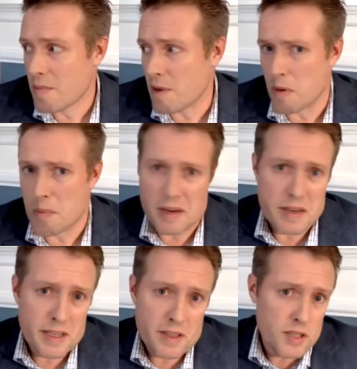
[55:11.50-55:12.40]
people
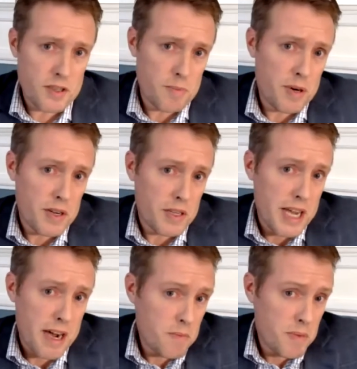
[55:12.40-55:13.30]
buried on the southern part of
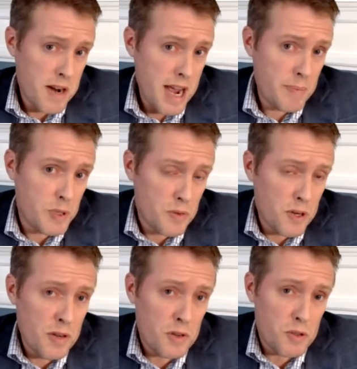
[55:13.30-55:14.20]
town, perhaps. Who
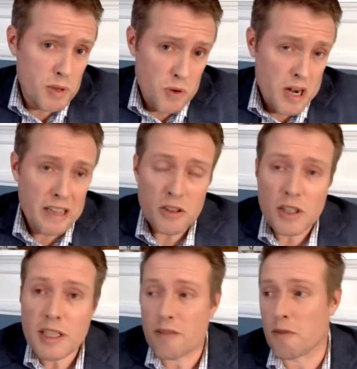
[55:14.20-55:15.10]
knows? I mean, we're not
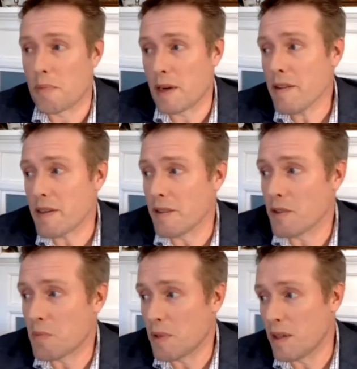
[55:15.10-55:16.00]
looking for
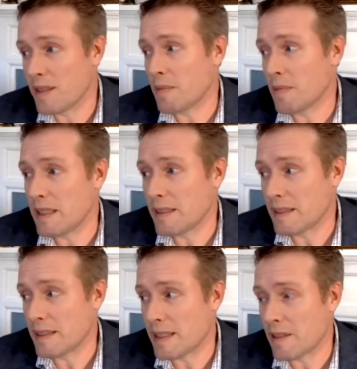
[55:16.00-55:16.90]
burials, but I
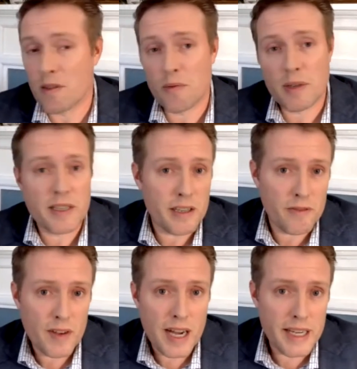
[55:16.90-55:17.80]
mean, you don't know what you're going
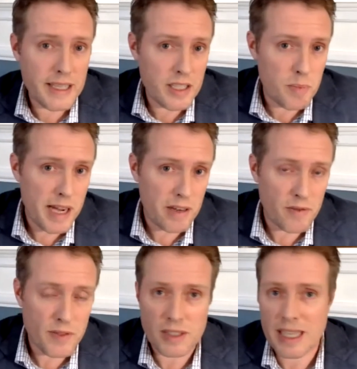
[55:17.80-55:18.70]
to find in these
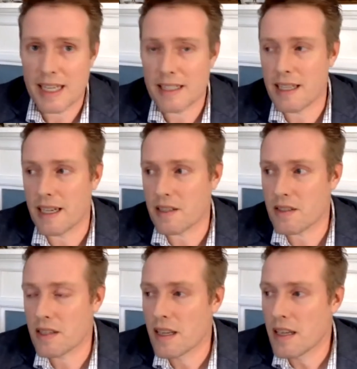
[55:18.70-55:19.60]
battlefield
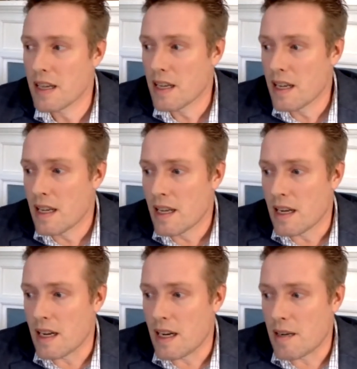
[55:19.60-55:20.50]
contexts.
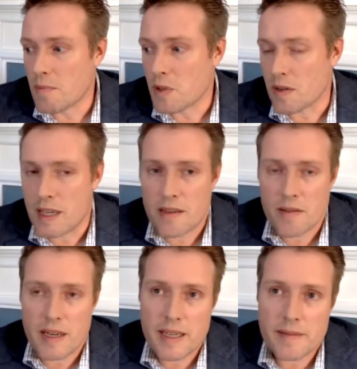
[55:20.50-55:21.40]
Um, so, at any
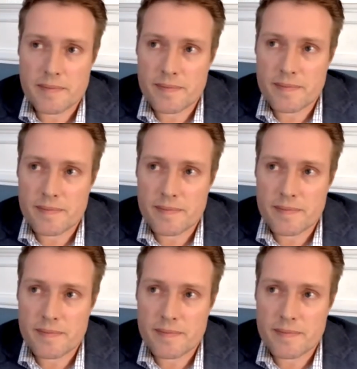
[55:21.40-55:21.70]
rate,